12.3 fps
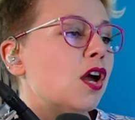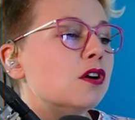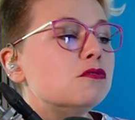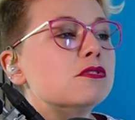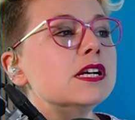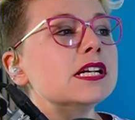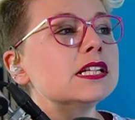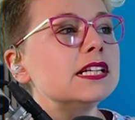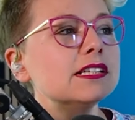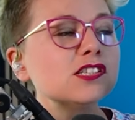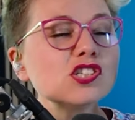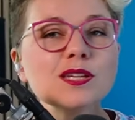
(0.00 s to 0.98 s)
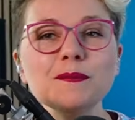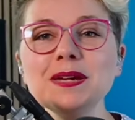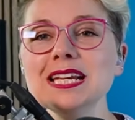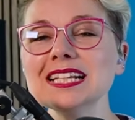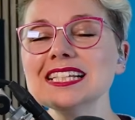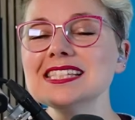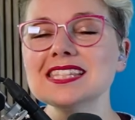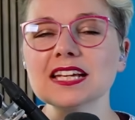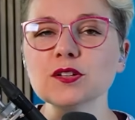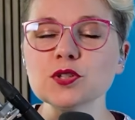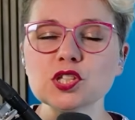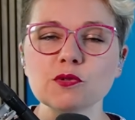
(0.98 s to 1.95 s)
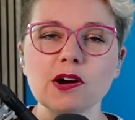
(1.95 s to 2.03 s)
Really just immediately
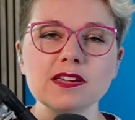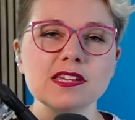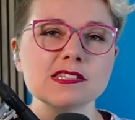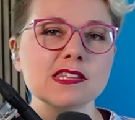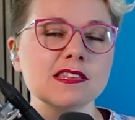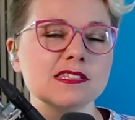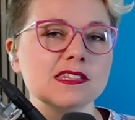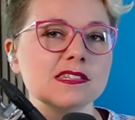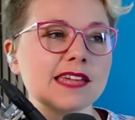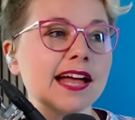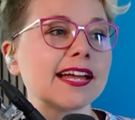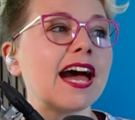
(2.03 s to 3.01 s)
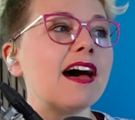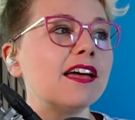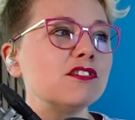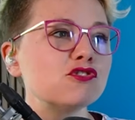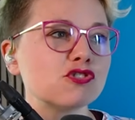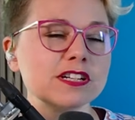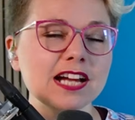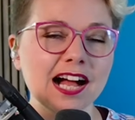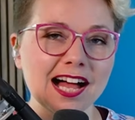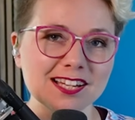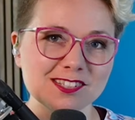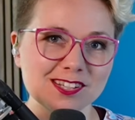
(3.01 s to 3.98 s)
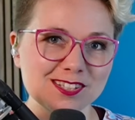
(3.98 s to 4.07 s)
signals to our ears that this is a country
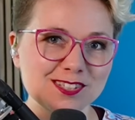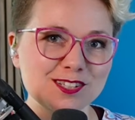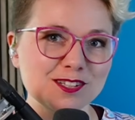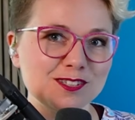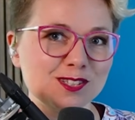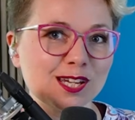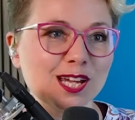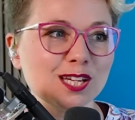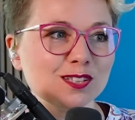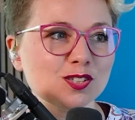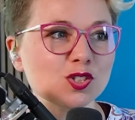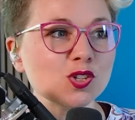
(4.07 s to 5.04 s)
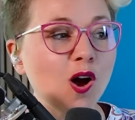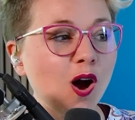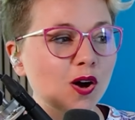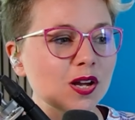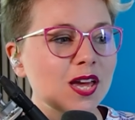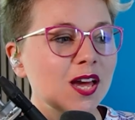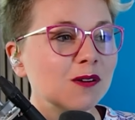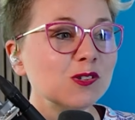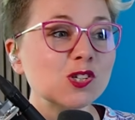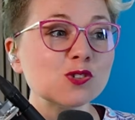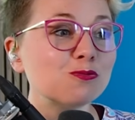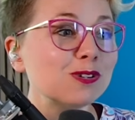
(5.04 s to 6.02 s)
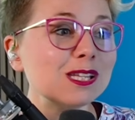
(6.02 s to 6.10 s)
artist singing this song, which
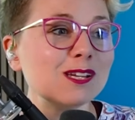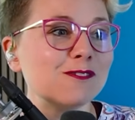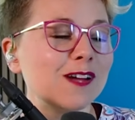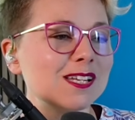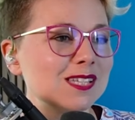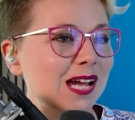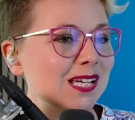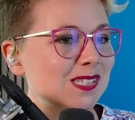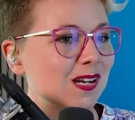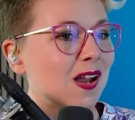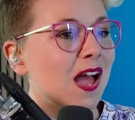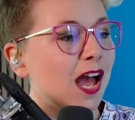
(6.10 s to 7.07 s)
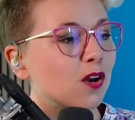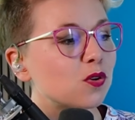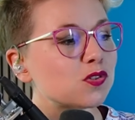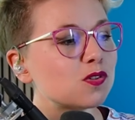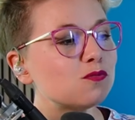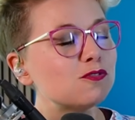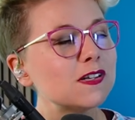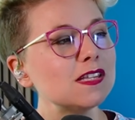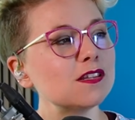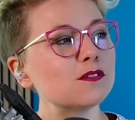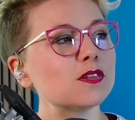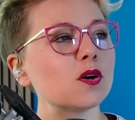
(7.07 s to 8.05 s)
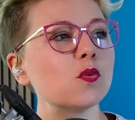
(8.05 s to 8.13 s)
is really fantastic. And also really
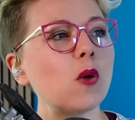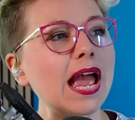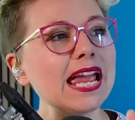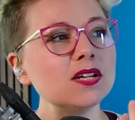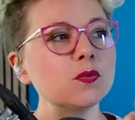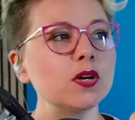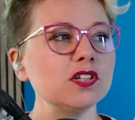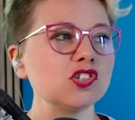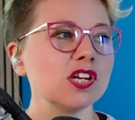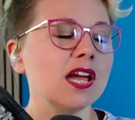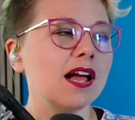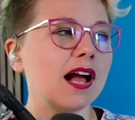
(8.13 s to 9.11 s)
the way in which